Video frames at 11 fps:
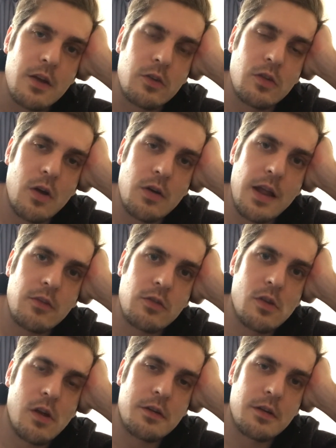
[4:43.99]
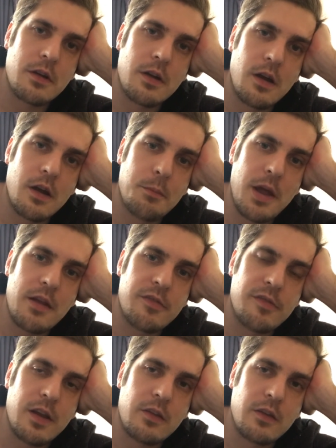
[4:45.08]
So that's another
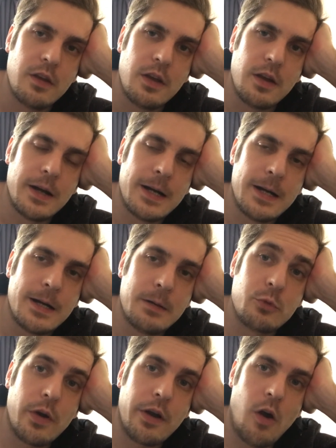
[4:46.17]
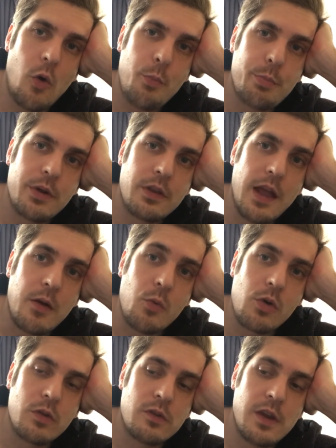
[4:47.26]
benefit. So I hope that will
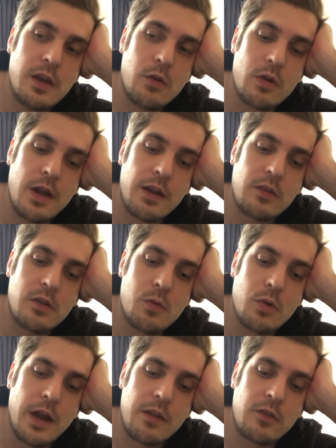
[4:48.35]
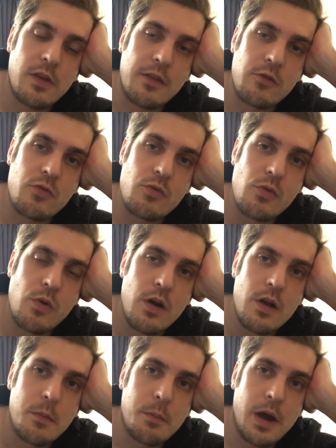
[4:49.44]
continue and actually will get set through
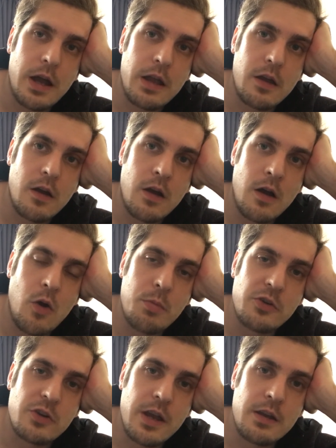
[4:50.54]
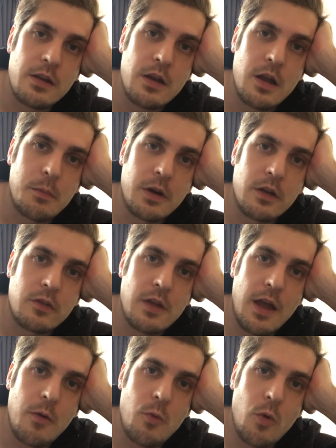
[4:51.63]
by Obi Shane. because
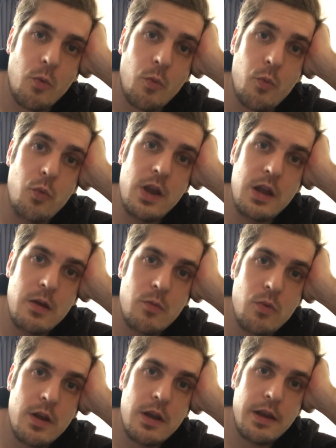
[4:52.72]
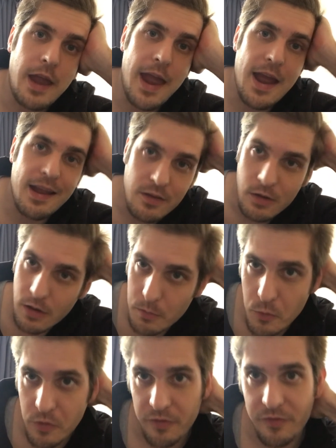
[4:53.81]
that will really, really add a lot
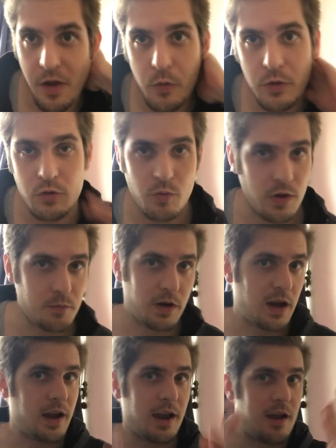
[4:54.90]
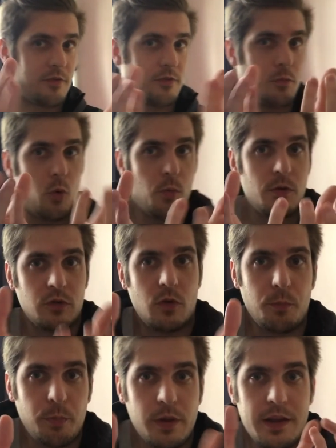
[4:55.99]
more value to it. But I have an almost
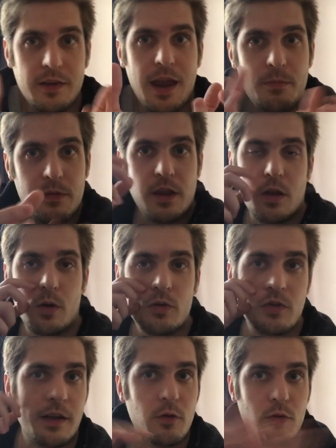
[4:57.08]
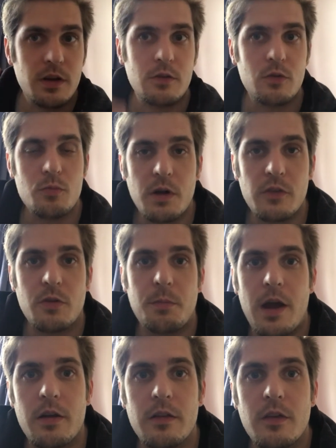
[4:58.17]
complete empty hilt. I don't need to do much
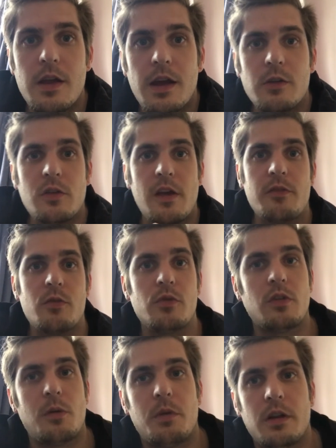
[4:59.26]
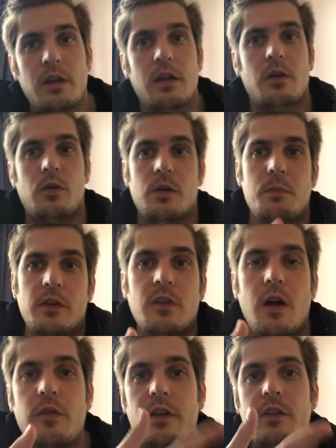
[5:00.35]
about it. I just have to somebody or
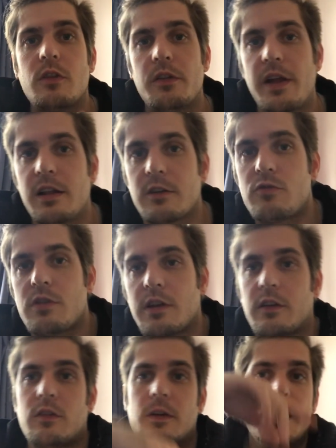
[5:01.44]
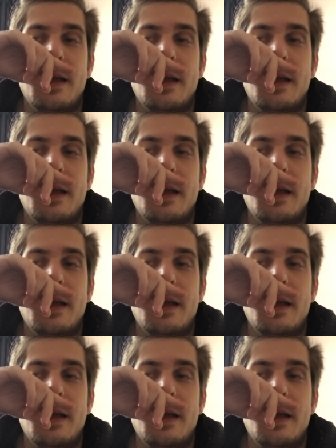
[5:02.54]
myself install the electronics.